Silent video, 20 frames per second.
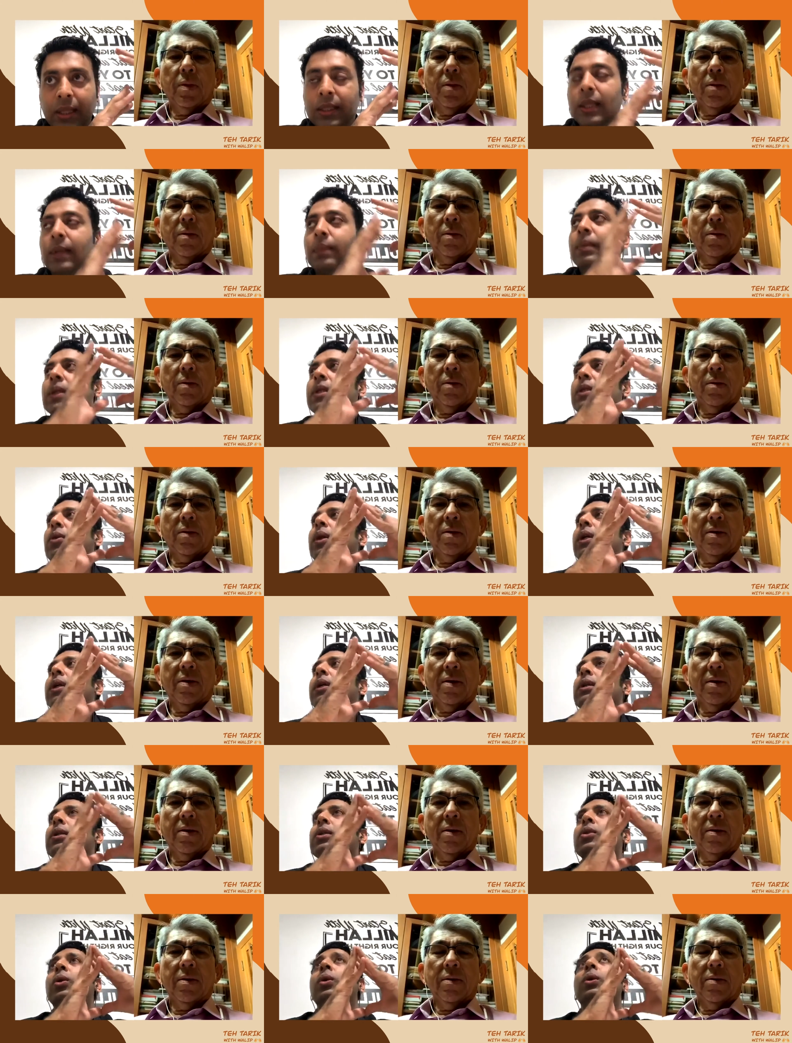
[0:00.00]
Speaker 1: him this question.
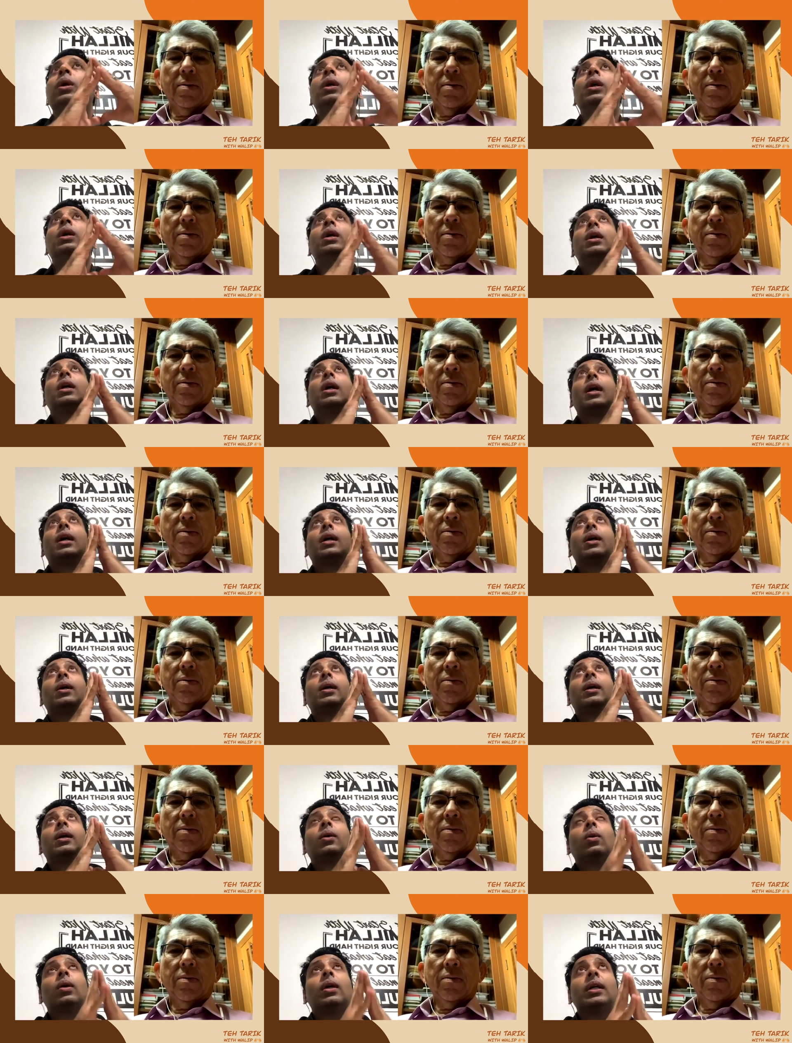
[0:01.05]
So uh,
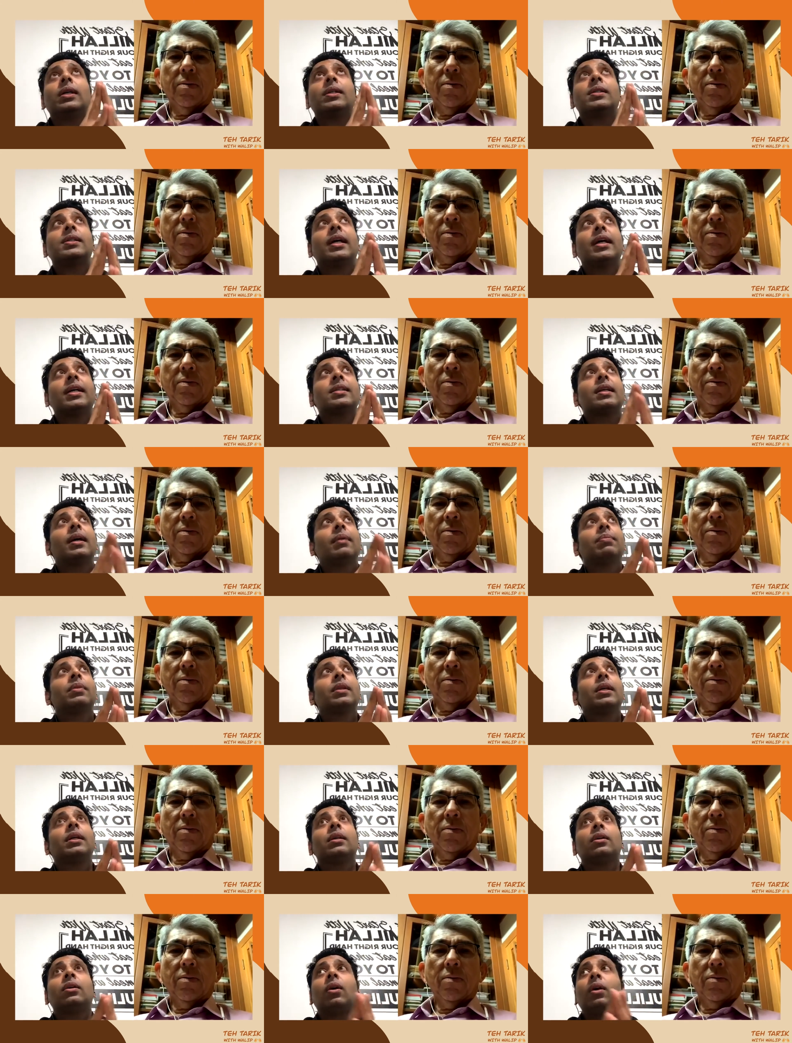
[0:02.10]
is there
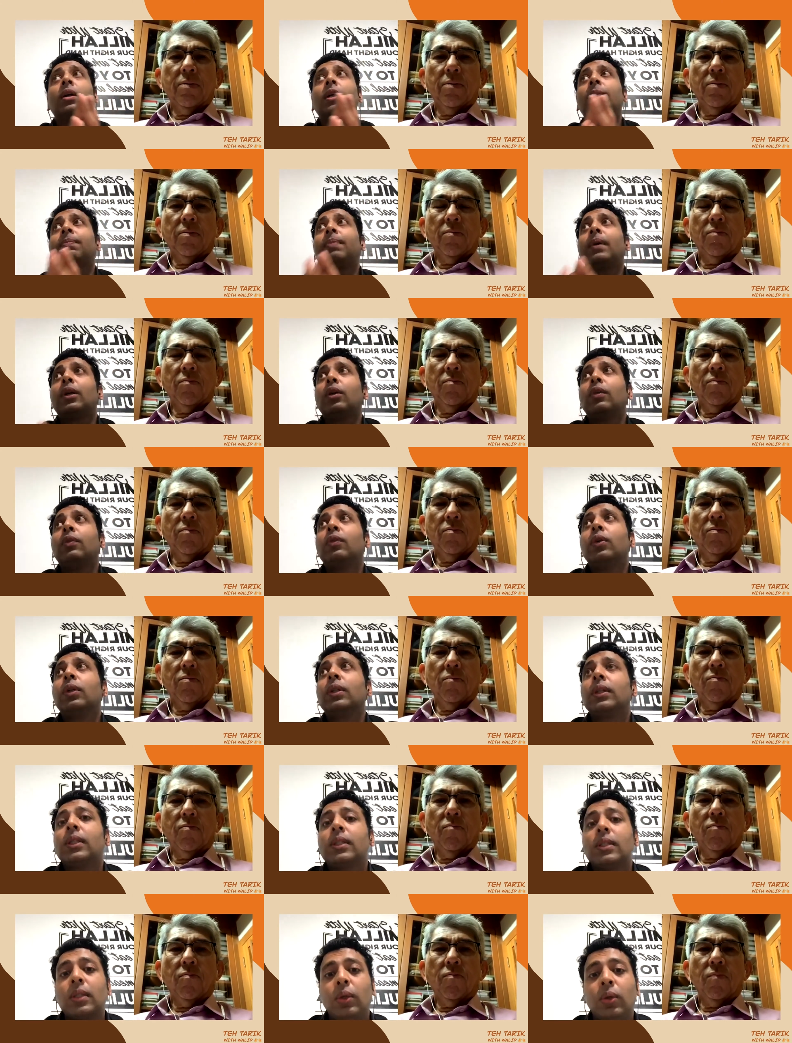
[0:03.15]
something on the part of
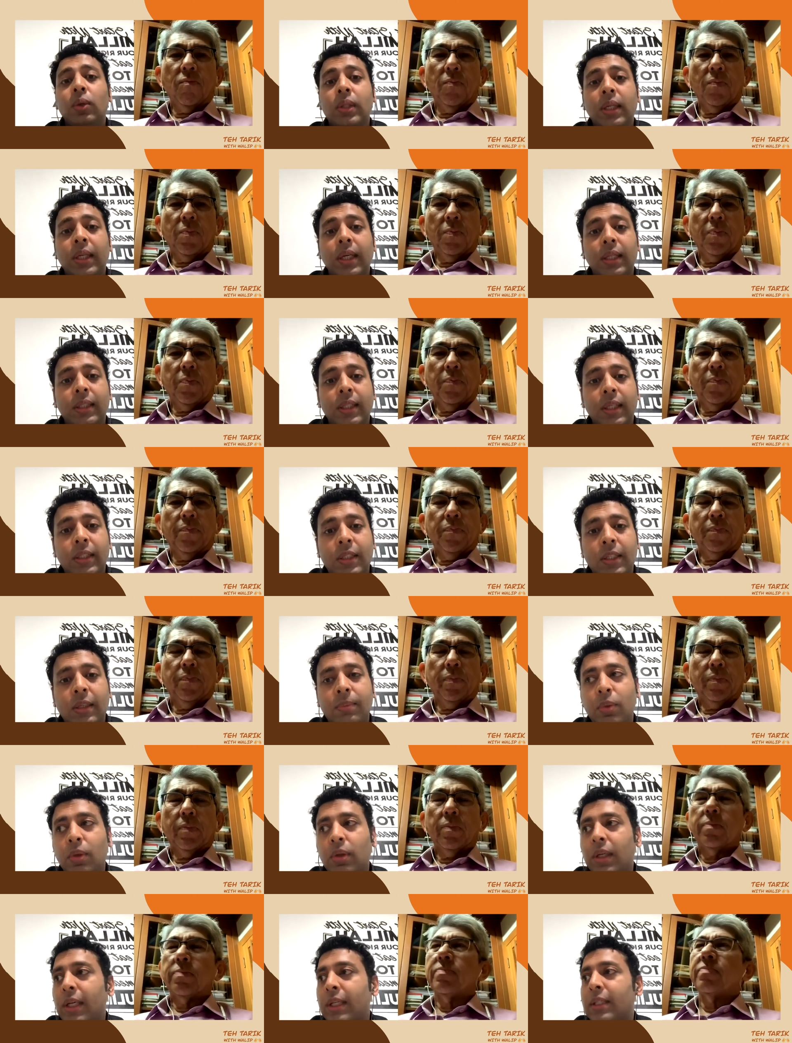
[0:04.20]
voters looking at Tan Cheng
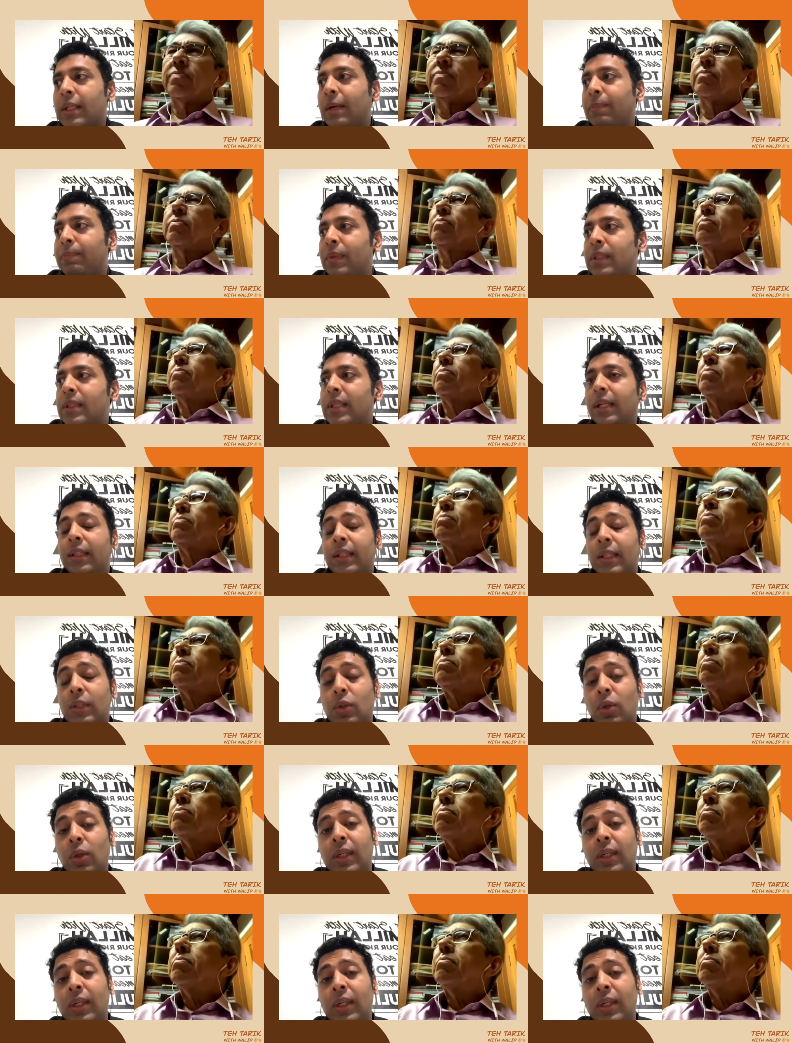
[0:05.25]
Bock as representing? So they